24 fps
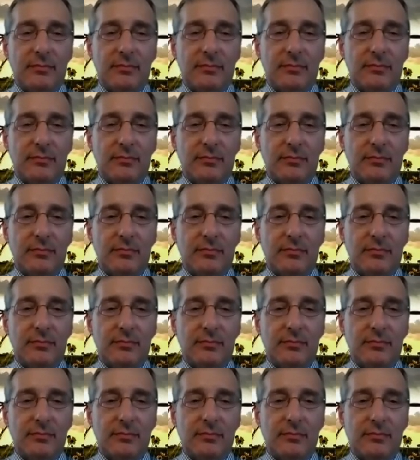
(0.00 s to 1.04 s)

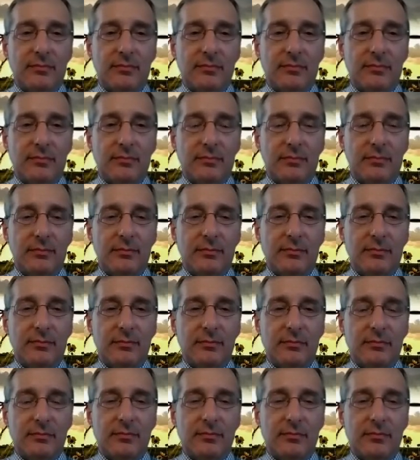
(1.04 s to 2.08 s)

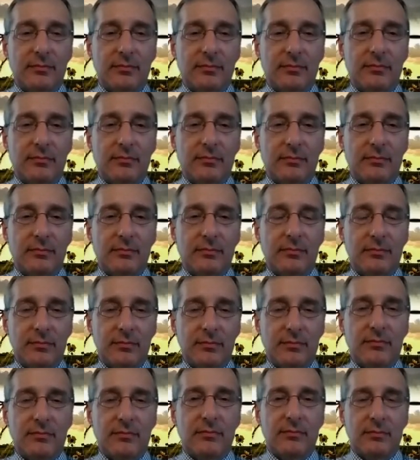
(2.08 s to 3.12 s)

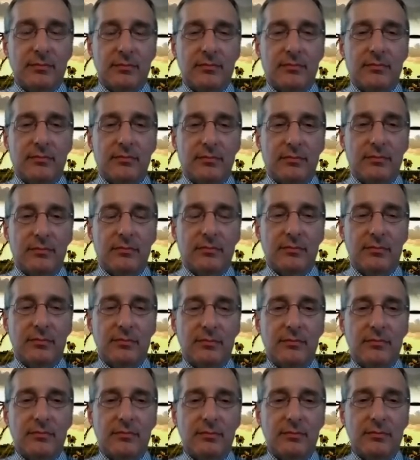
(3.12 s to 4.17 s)

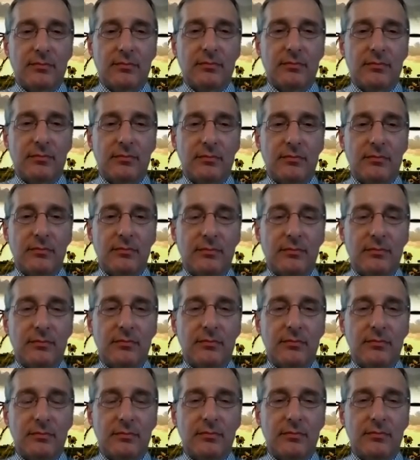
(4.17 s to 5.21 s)

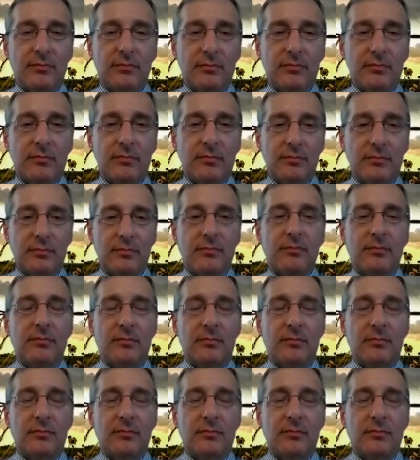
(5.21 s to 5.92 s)
No words are spoken by the person on screen.